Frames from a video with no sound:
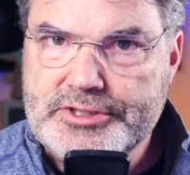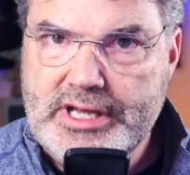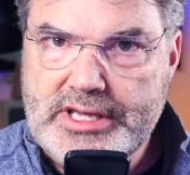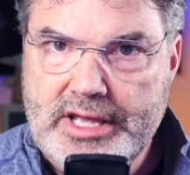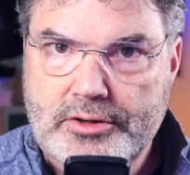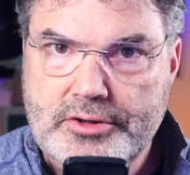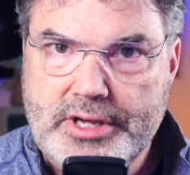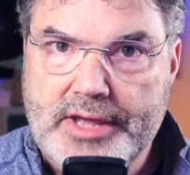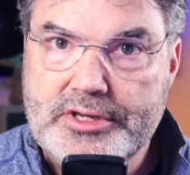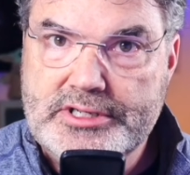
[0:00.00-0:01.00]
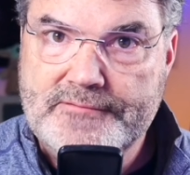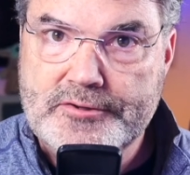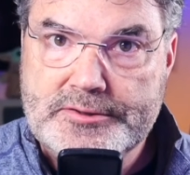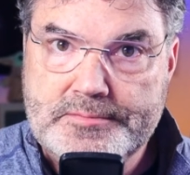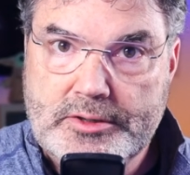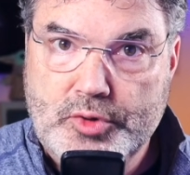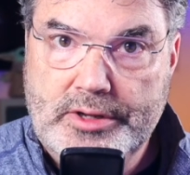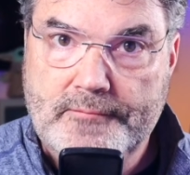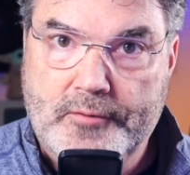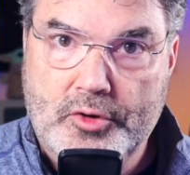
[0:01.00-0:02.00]
take a look at the difference between
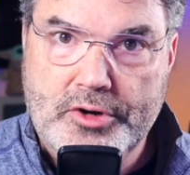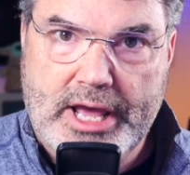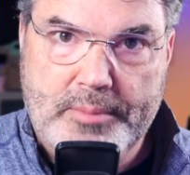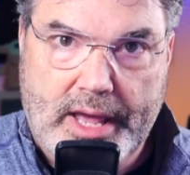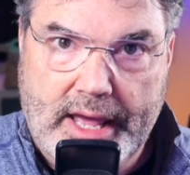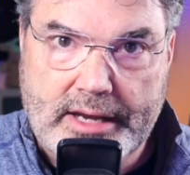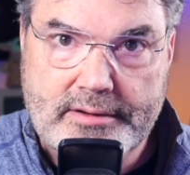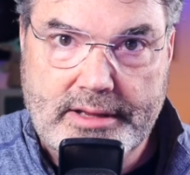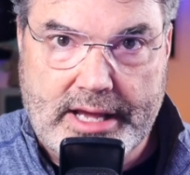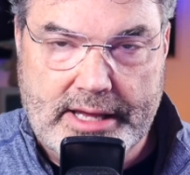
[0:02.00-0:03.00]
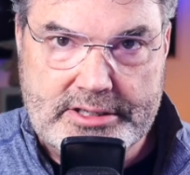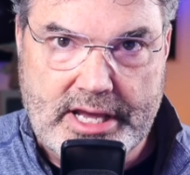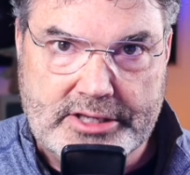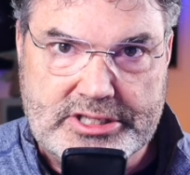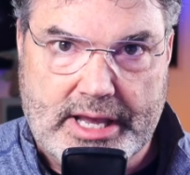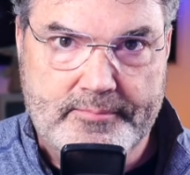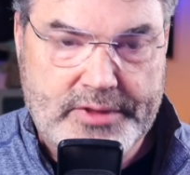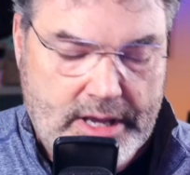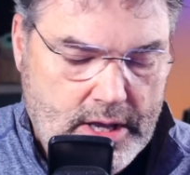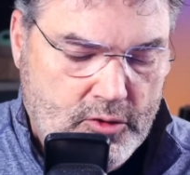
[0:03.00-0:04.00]
the phone app and the contacts app.
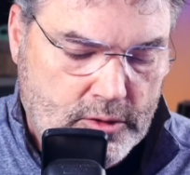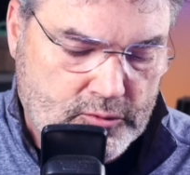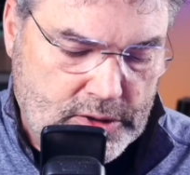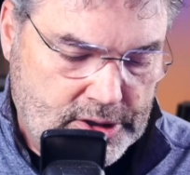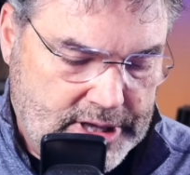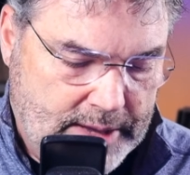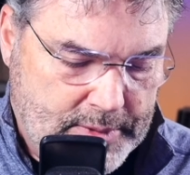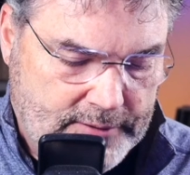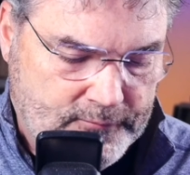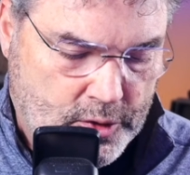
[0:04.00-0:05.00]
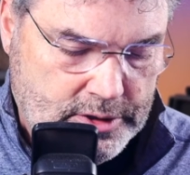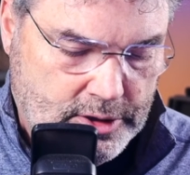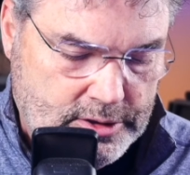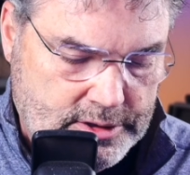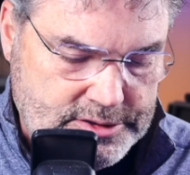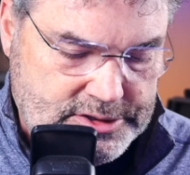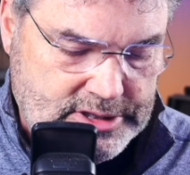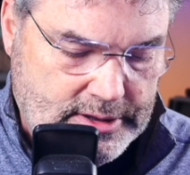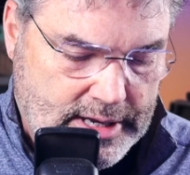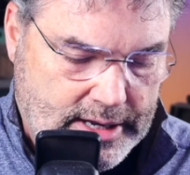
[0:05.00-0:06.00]
When we look at my phone here, you're going to
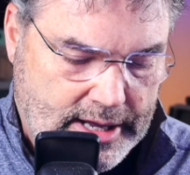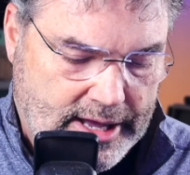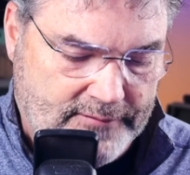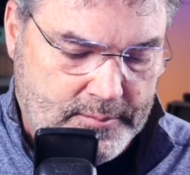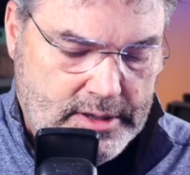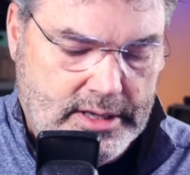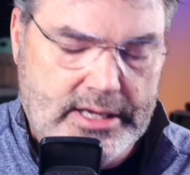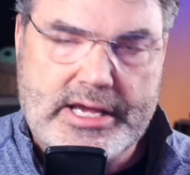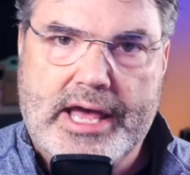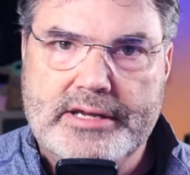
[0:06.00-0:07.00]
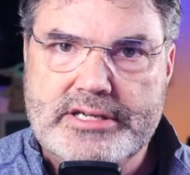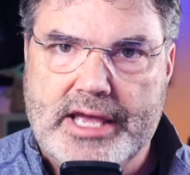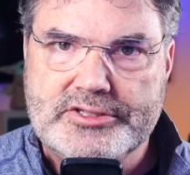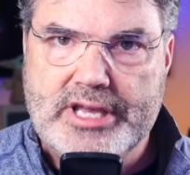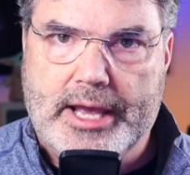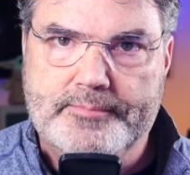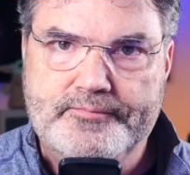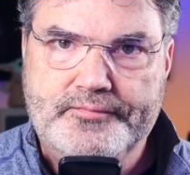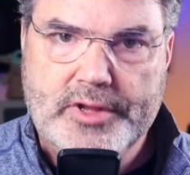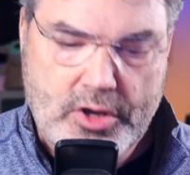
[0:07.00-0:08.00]
see that I have a contacts app.
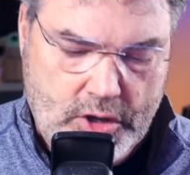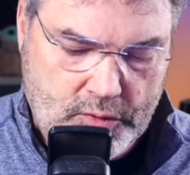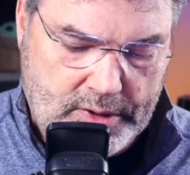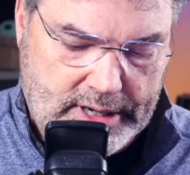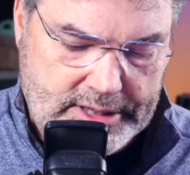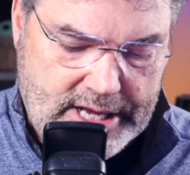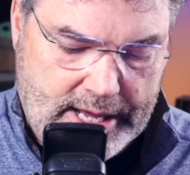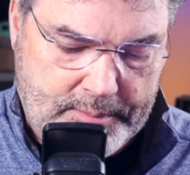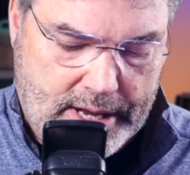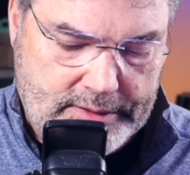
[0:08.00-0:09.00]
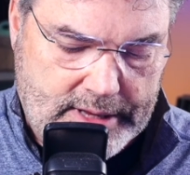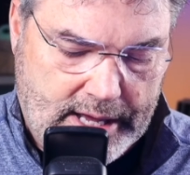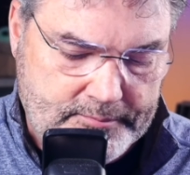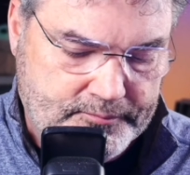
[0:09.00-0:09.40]
When I tap on that,